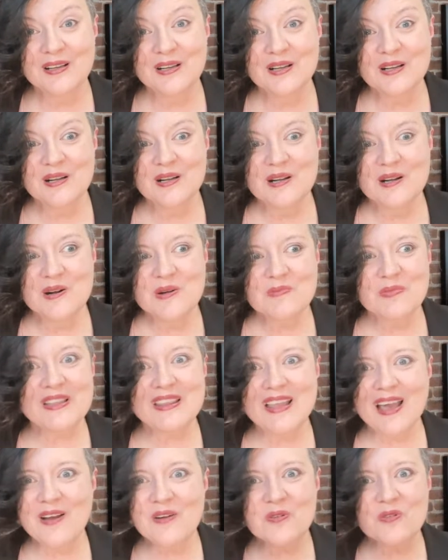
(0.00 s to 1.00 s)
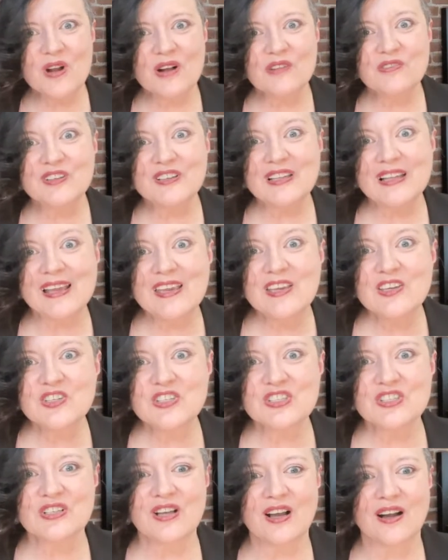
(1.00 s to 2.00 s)
That
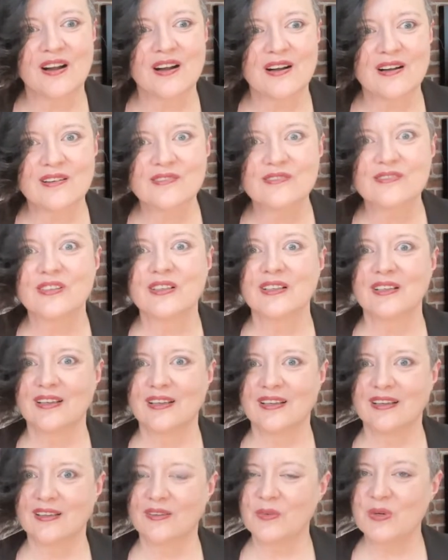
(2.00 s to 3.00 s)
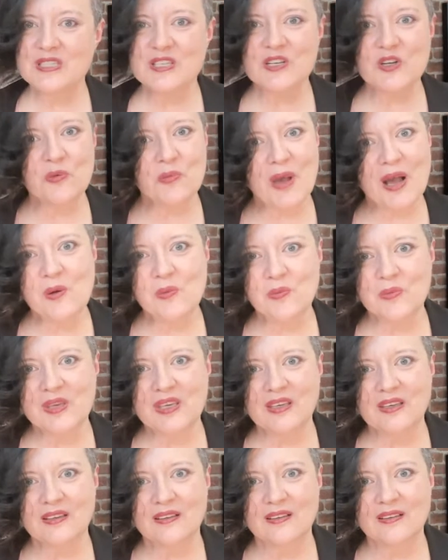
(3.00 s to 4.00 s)
revelation of, it wasn't about
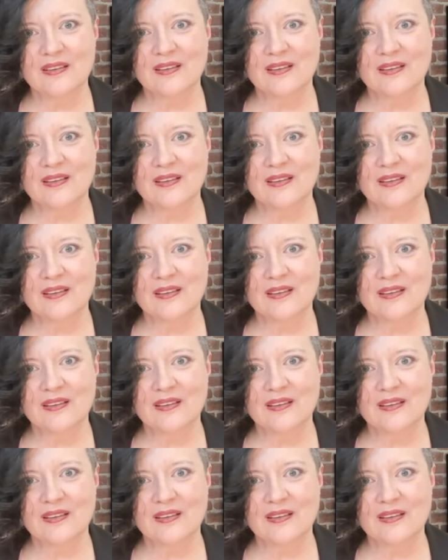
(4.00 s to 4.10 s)
me.